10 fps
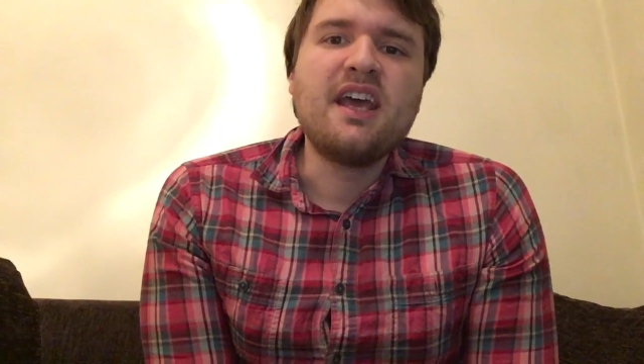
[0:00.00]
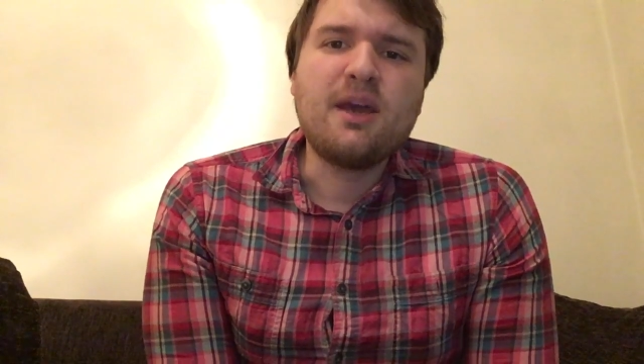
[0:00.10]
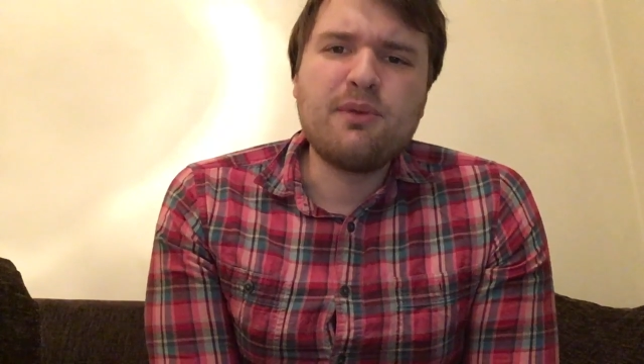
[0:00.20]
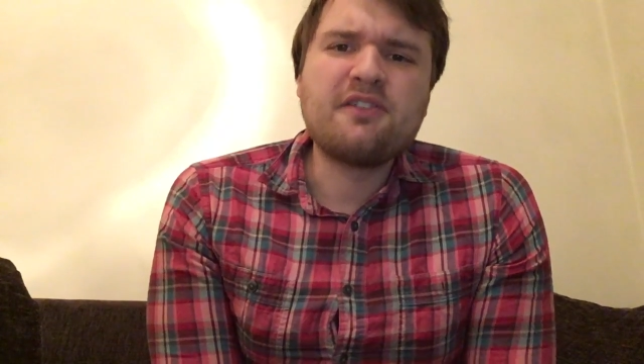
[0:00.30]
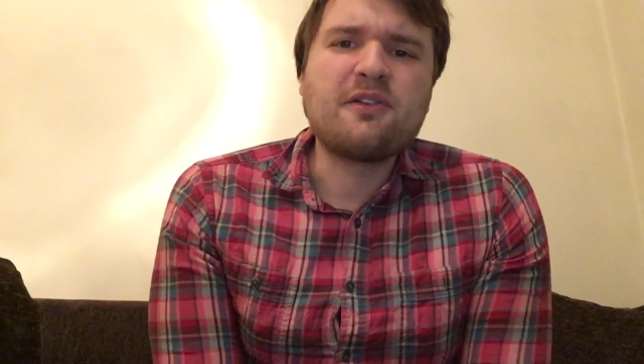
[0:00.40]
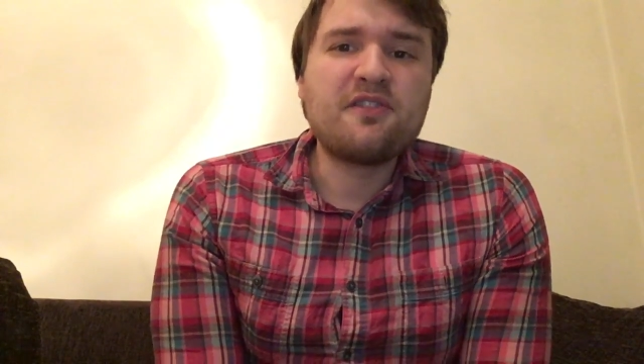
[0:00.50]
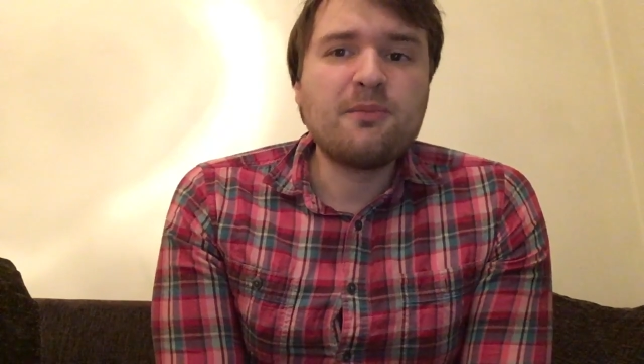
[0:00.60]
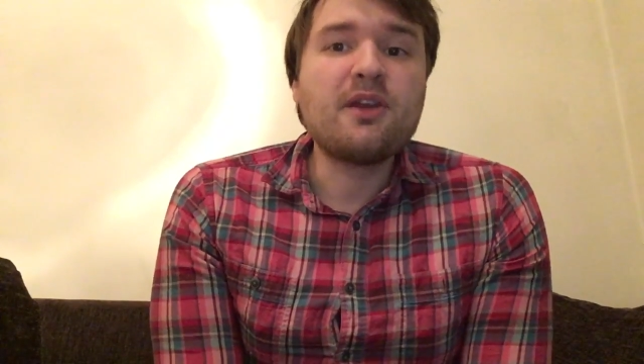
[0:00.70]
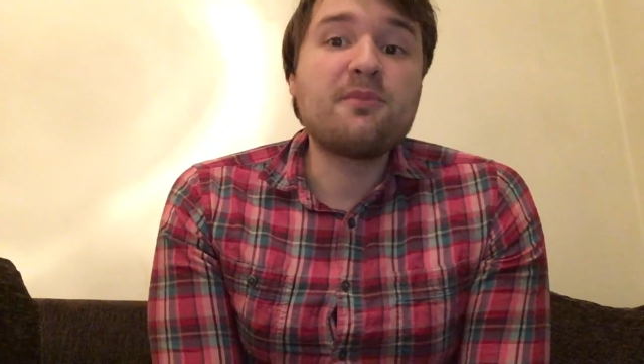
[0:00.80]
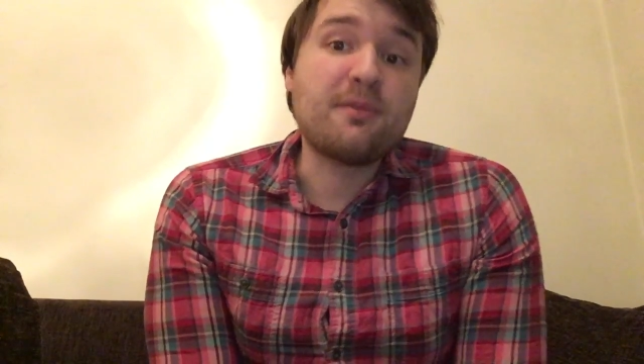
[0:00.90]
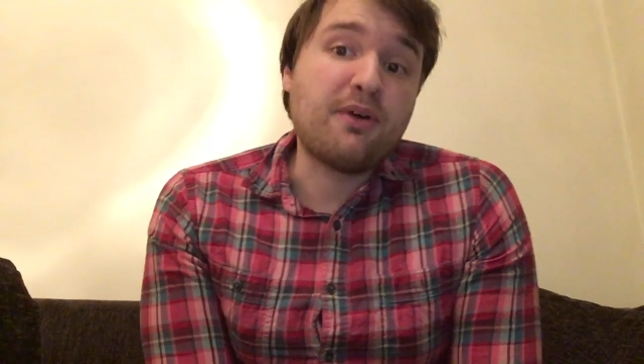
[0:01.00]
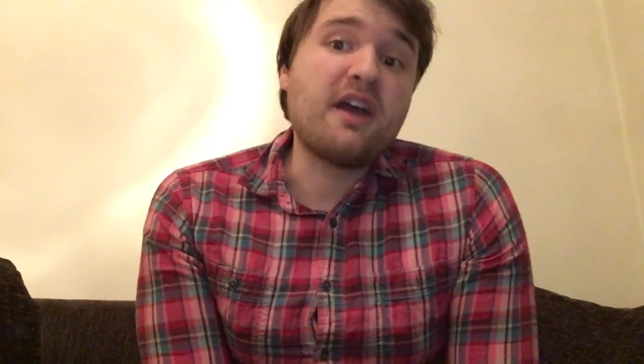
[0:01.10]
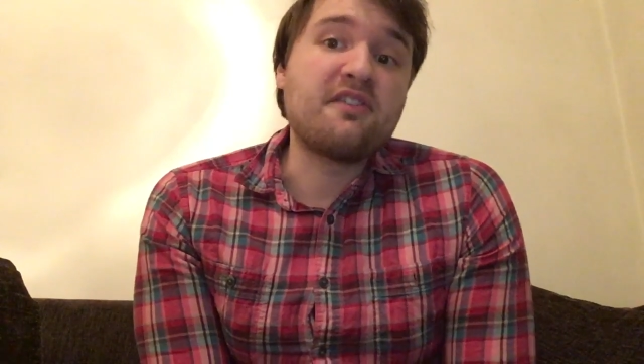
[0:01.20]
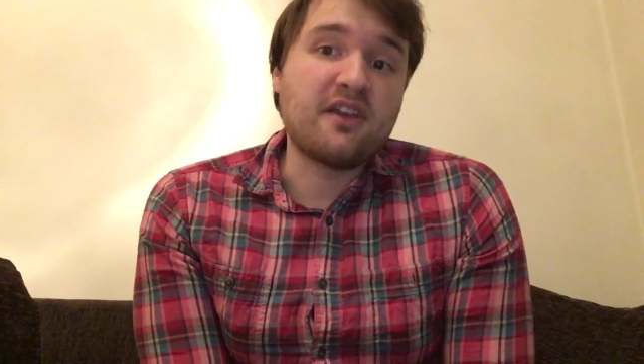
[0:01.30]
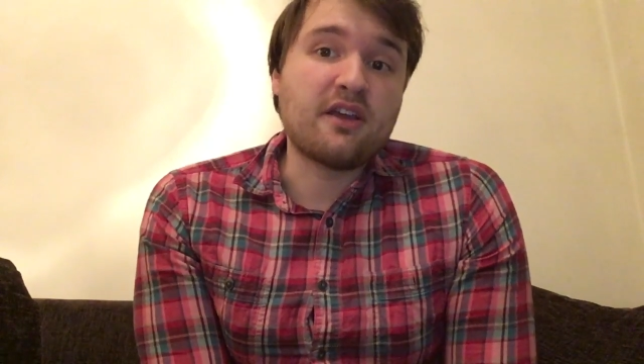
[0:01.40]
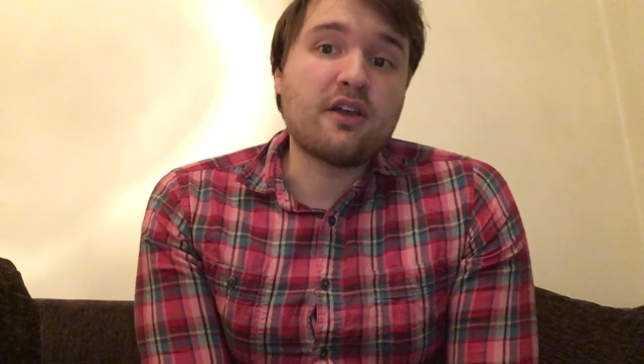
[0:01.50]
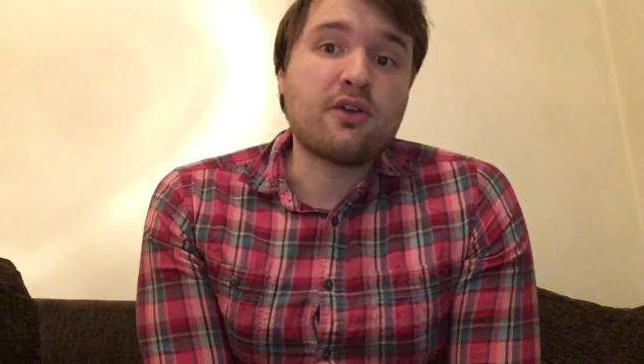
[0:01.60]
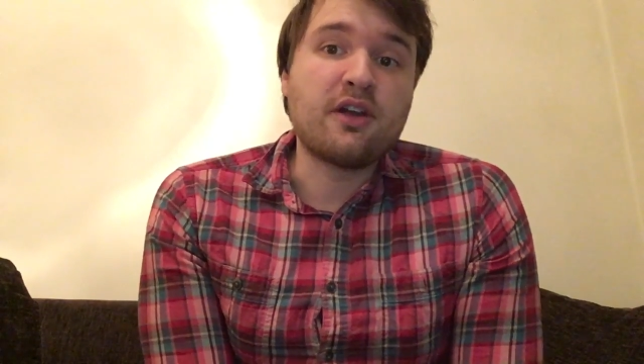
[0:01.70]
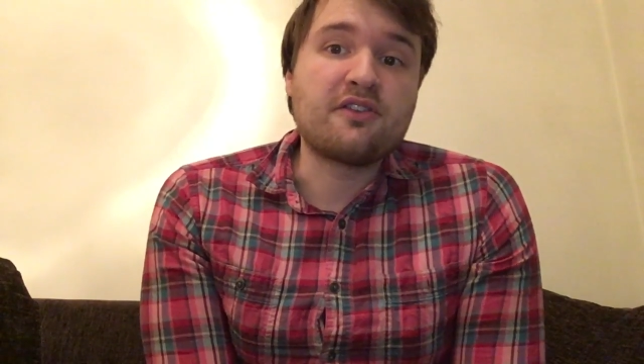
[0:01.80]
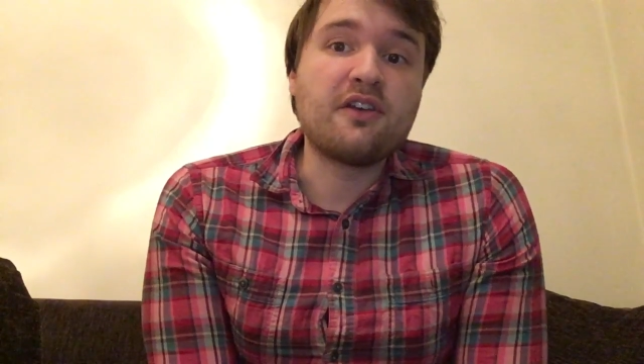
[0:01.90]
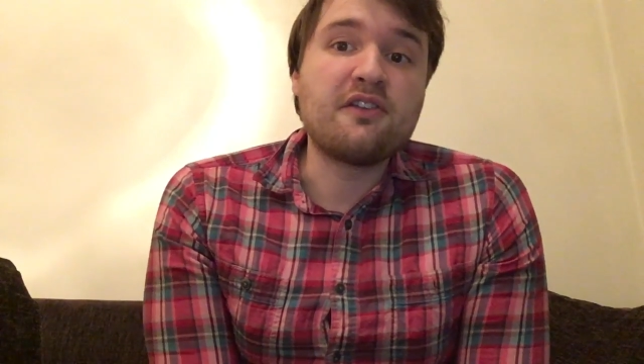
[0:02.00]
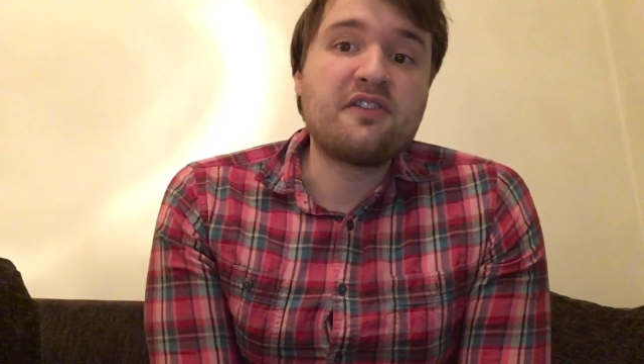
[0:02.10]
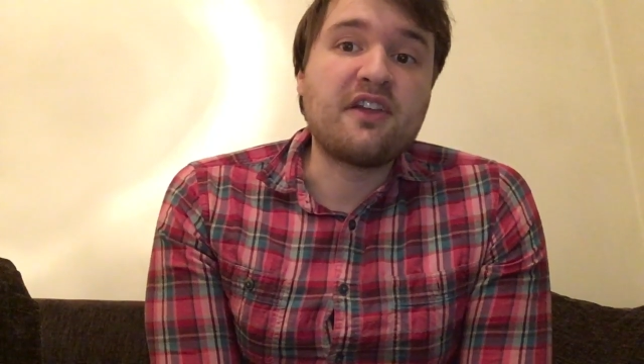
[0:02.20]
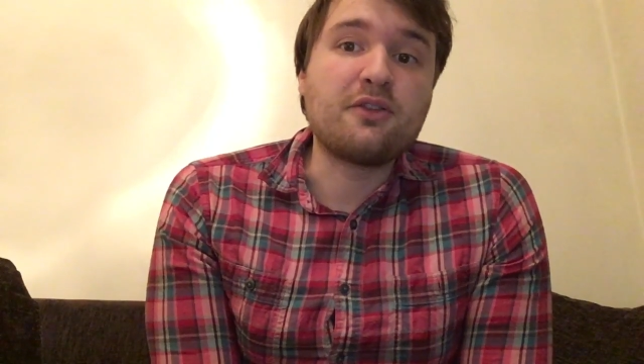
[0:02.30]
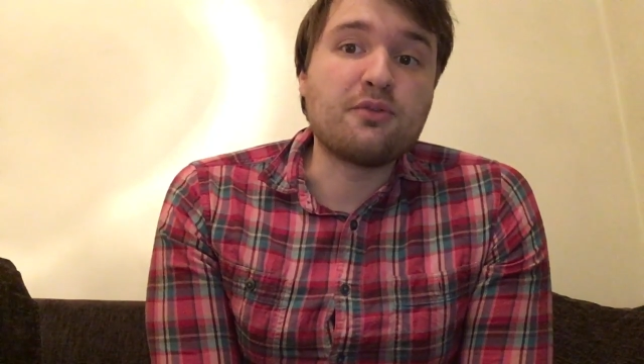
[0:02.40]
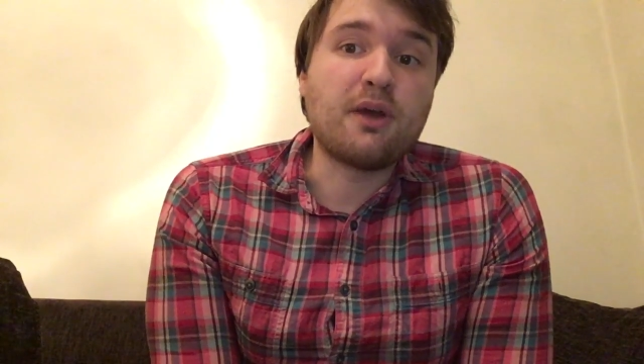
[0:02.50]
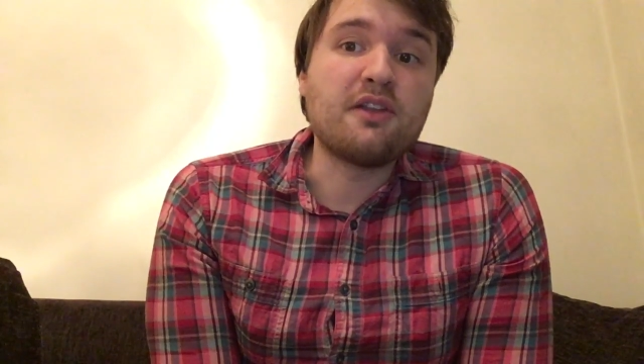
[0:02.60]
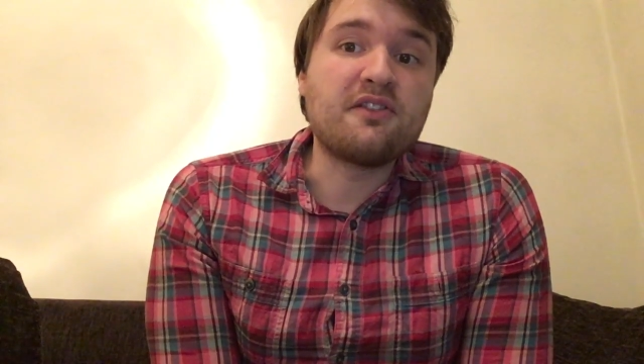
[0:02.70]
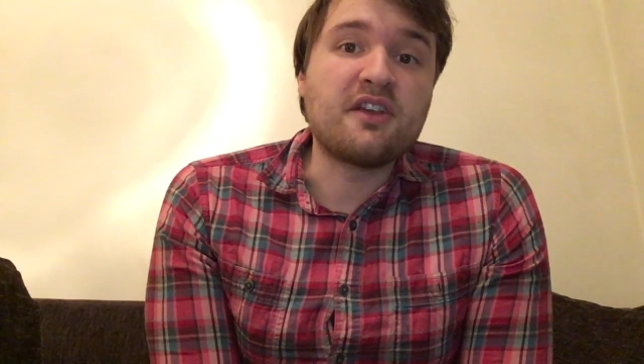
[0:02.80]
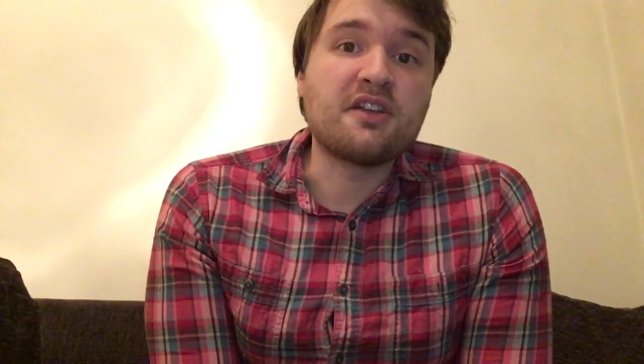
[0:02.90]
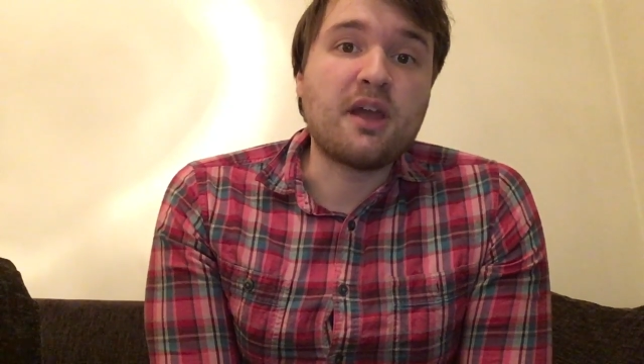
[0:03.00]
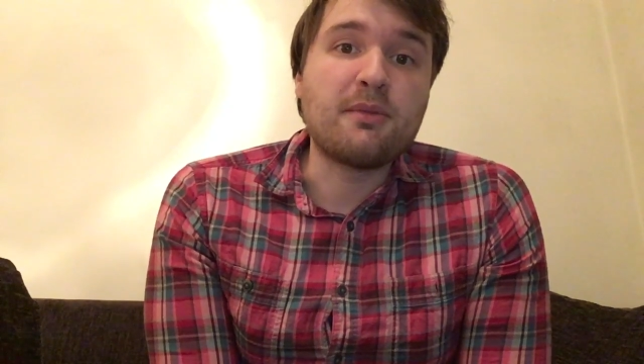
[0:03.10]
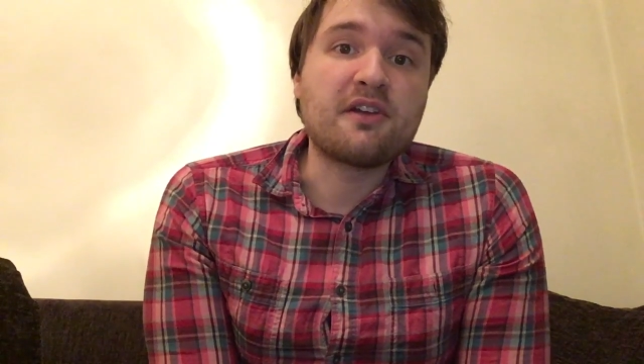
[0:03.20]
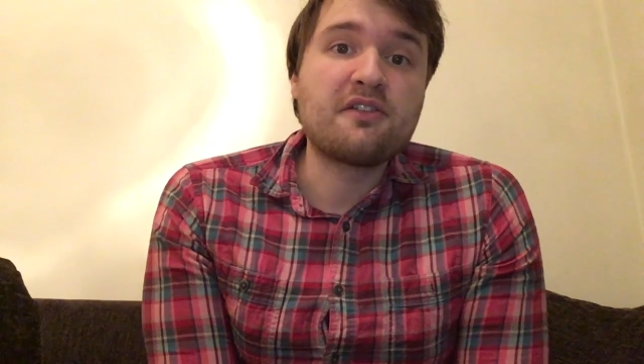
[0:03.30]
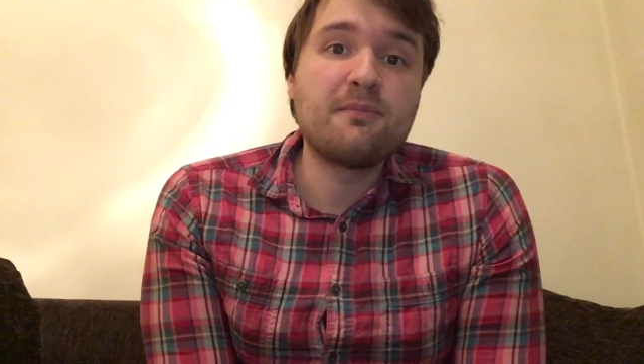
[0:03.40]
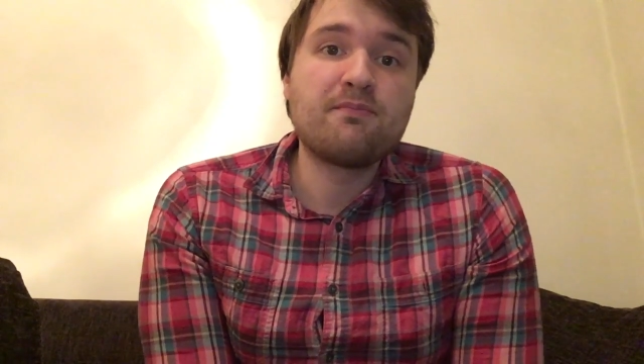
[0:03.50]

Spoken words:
in ways that are sometimes surprising according to standard models in economics.